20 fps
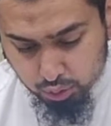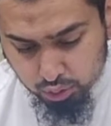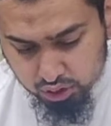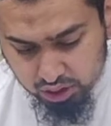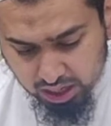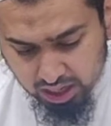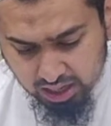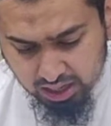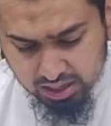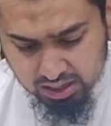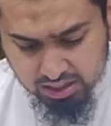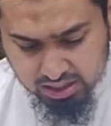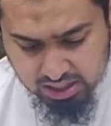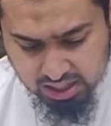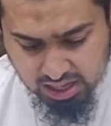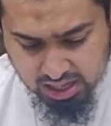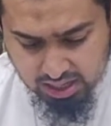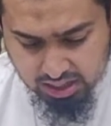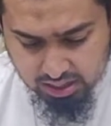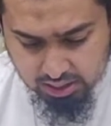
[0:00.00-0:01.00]
Abu Jahl
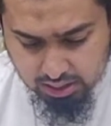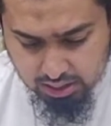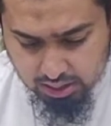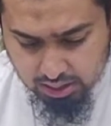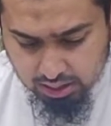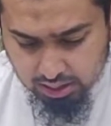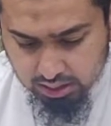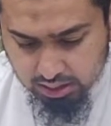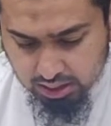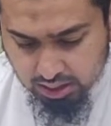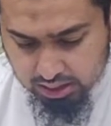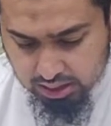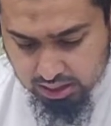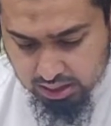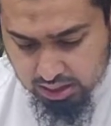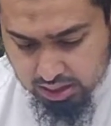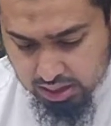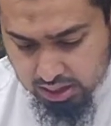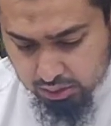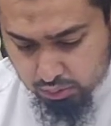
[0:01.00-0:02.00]
said
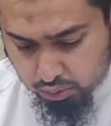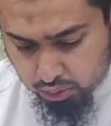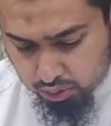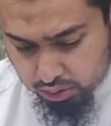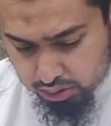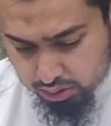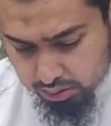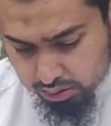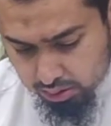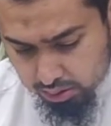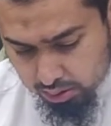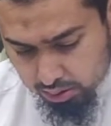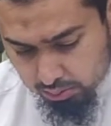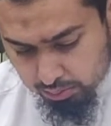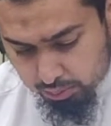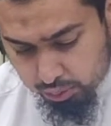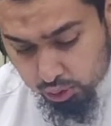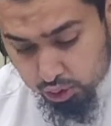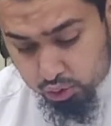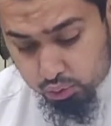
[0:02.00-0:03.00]
that he would
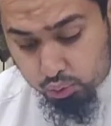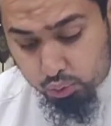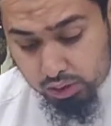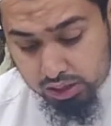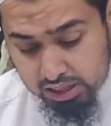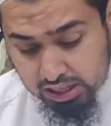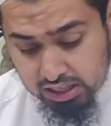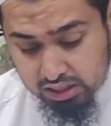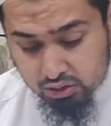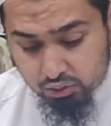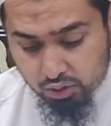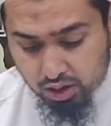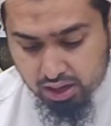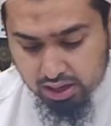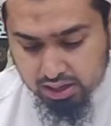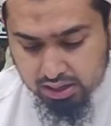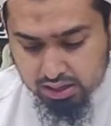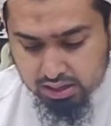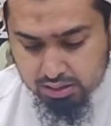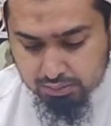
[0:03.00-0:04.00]
put Walid
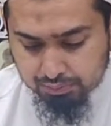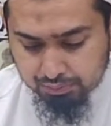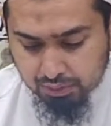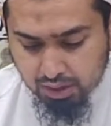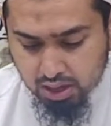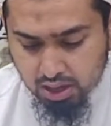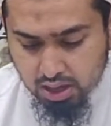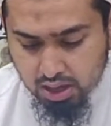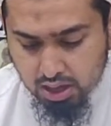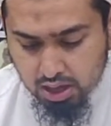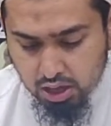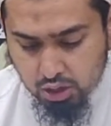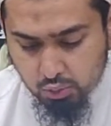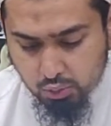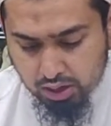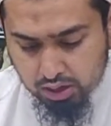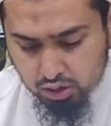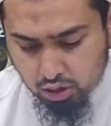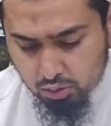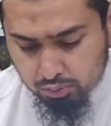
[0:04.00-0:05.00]
right.
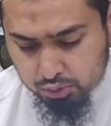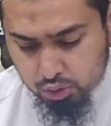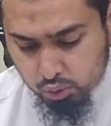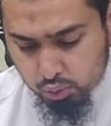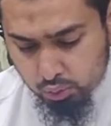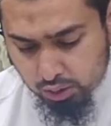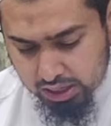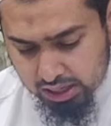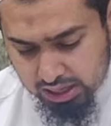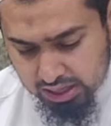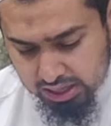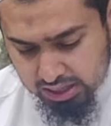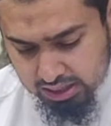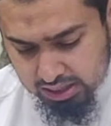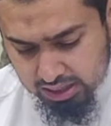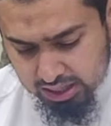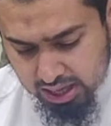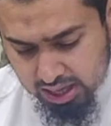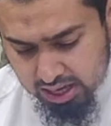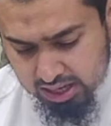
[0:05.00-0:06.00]
He went up to
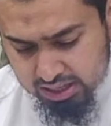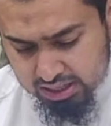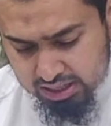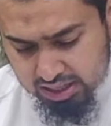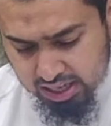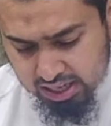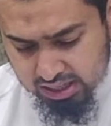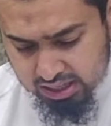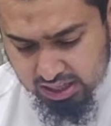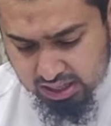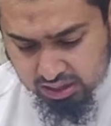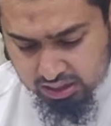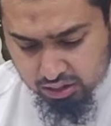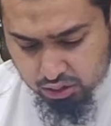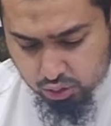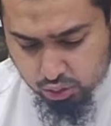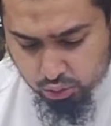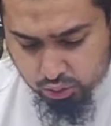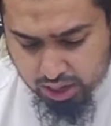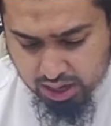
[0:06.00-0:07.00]
Walid and said that
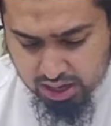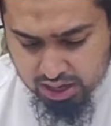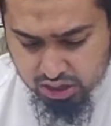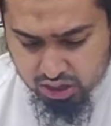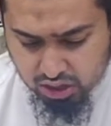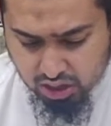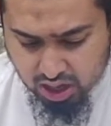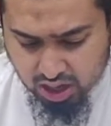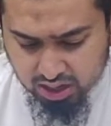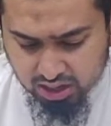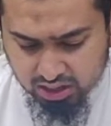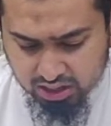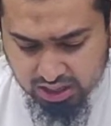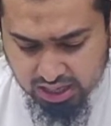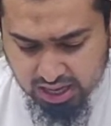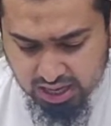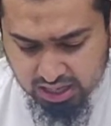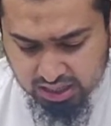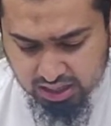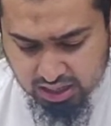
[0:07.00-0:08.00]
the Quraysh are
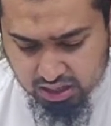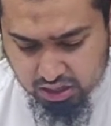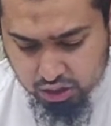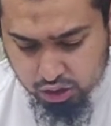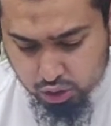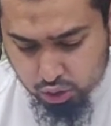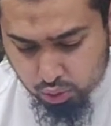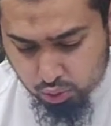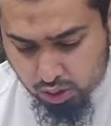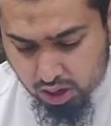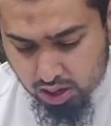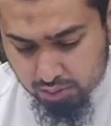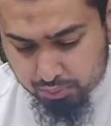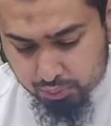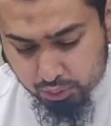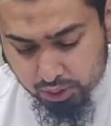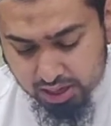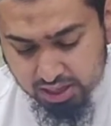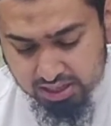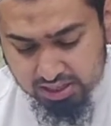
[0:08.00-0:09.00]
saying that you
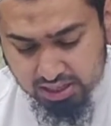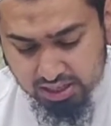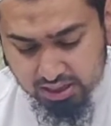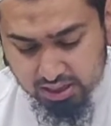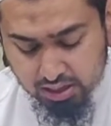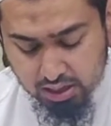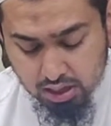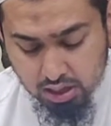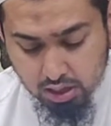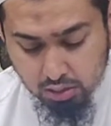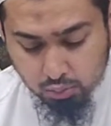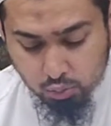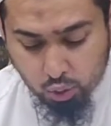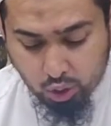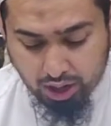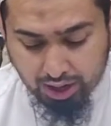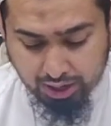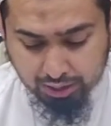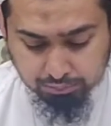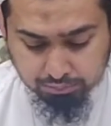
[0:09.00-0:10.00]
are praising
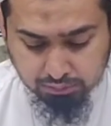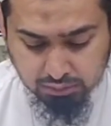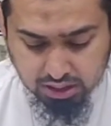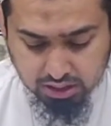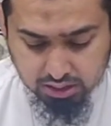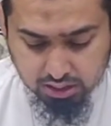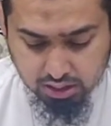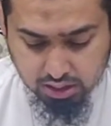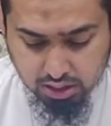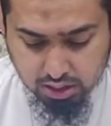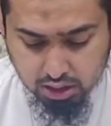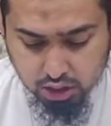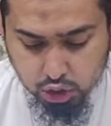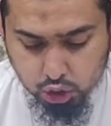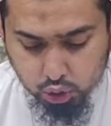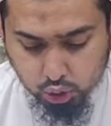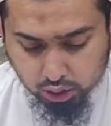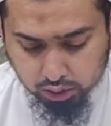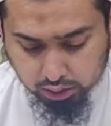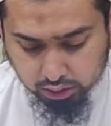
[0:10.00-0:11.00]
Muhammad
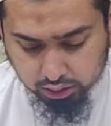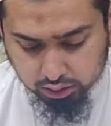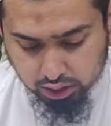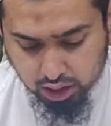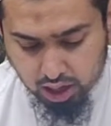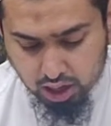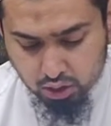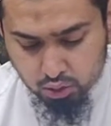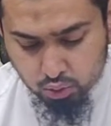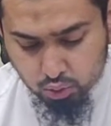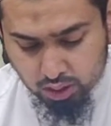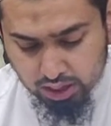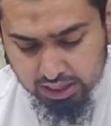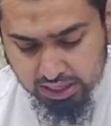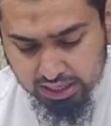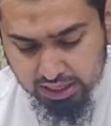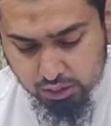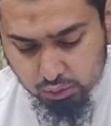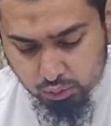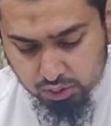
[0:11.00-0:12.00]
sallallahu
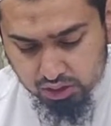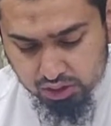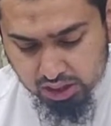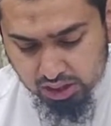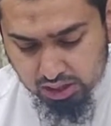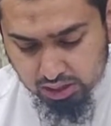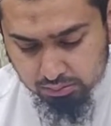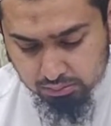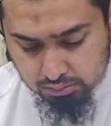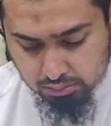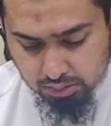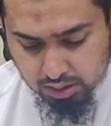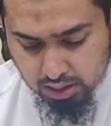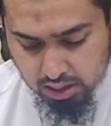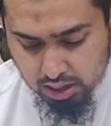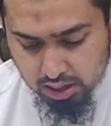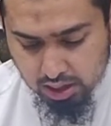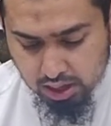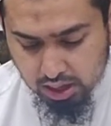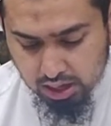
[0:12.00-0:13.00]
alayhi wasallam
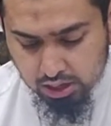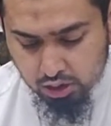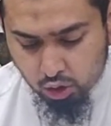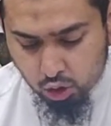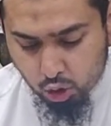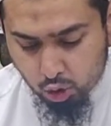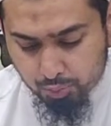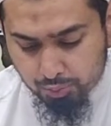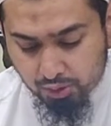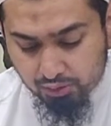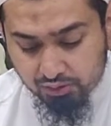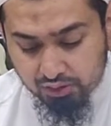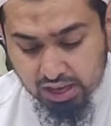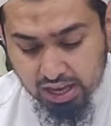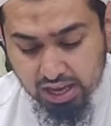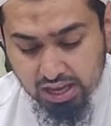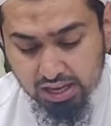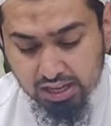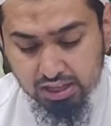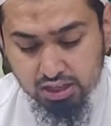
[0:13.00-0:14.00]
in hope
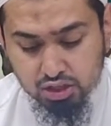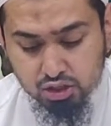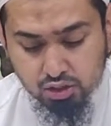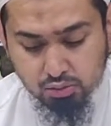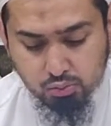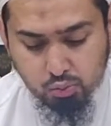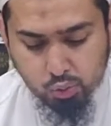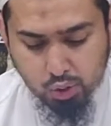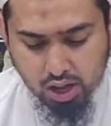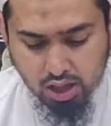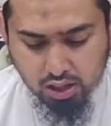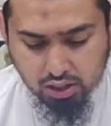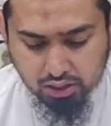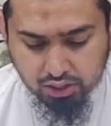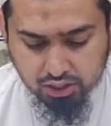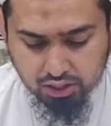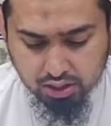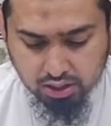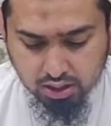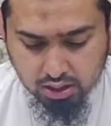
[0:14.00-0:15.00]
of gaining some
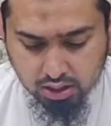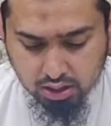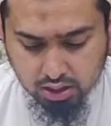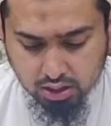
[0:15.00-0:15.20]
wealth.